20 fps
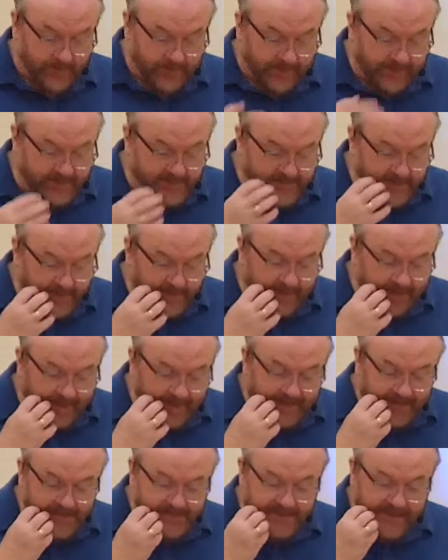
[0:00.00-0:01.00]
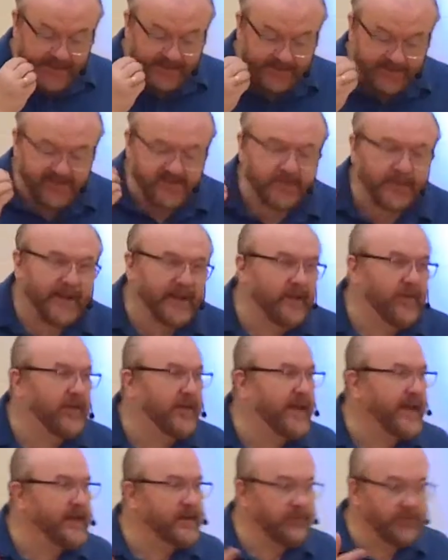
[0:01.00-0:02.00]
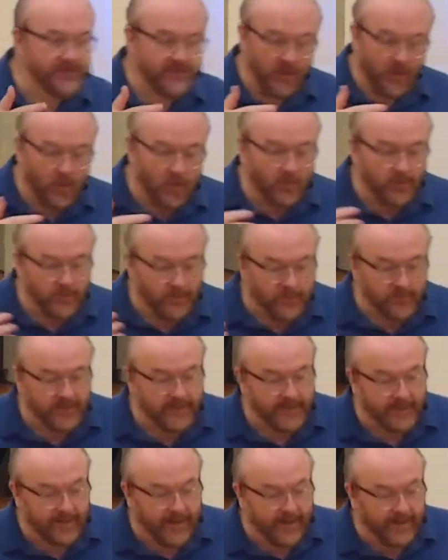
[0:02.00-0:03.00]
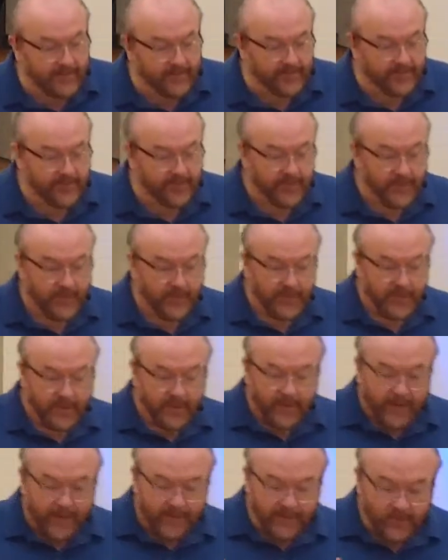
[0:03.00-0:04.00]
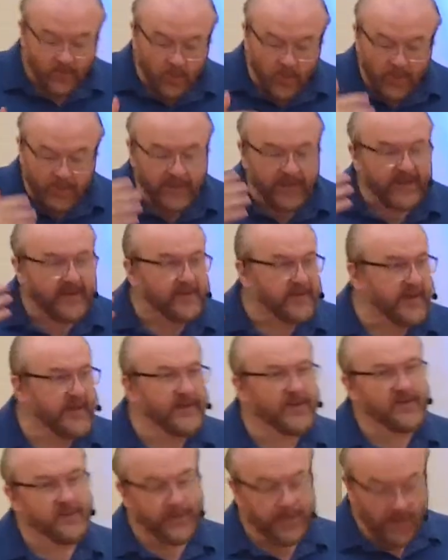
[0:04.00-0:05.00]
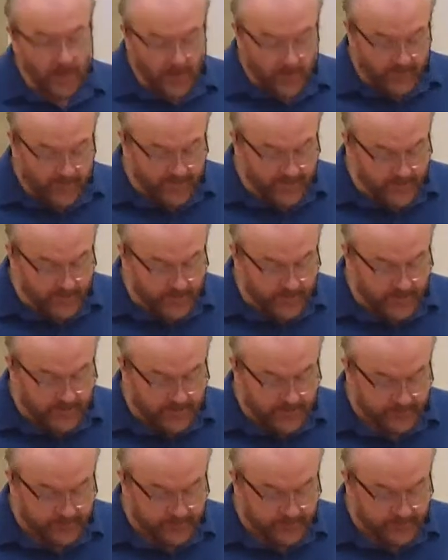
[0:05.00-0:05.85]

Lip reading: He said that as he anticipated the end of his own earthly life and the one that continues beyond this one.